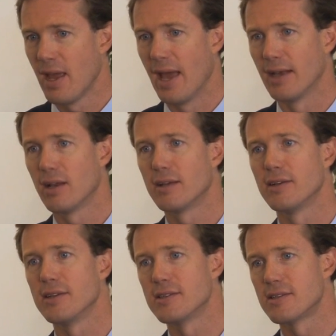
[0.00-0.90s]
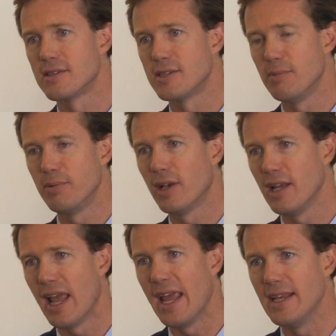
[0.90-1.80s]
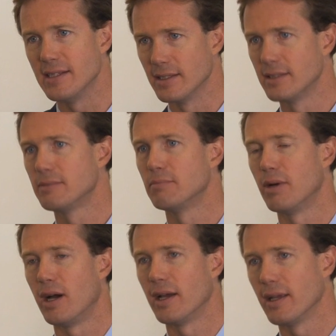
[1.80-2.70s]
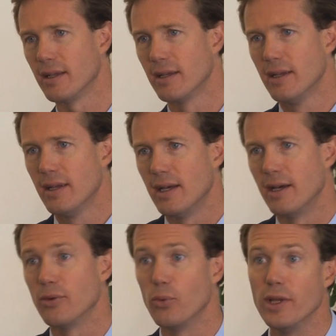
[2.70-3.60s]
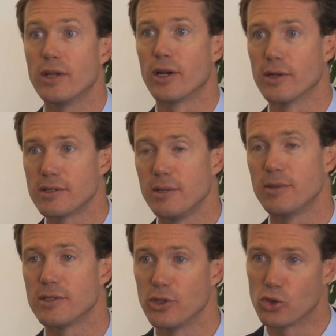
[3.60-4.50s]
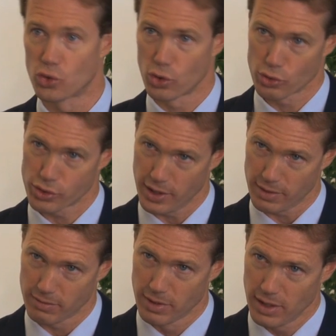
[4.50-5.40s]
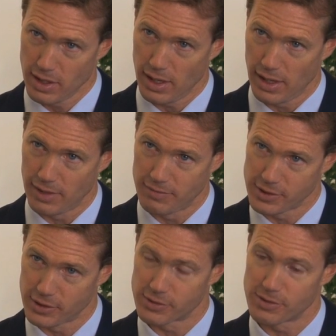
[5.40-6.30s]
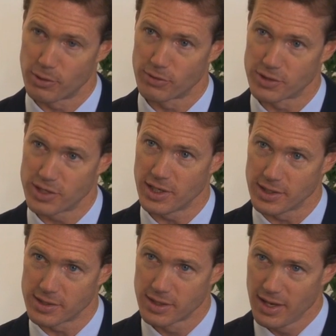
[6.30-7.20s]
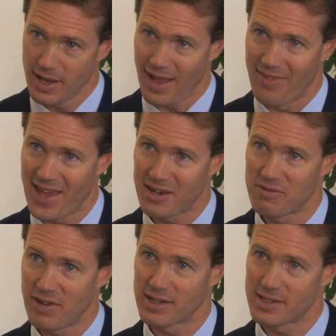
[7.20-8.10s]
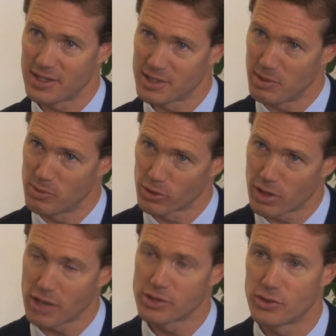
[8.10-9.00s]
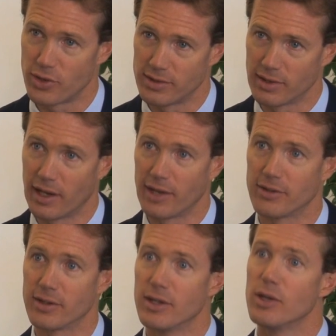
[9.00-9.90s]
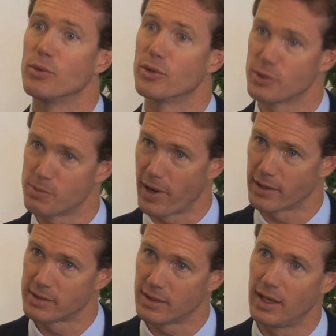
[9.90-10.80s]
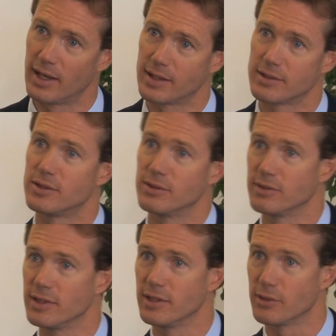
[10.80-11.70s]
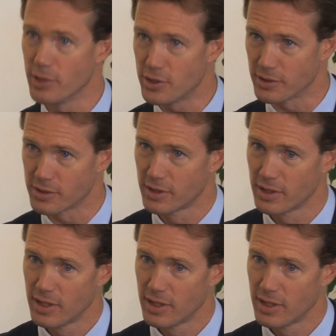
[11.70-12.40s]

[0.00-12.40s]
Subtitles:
And London is typically aided by the weak currency because it draws in visitors from overseas, and that effect tends to be more concentrated in London with respect to the regions.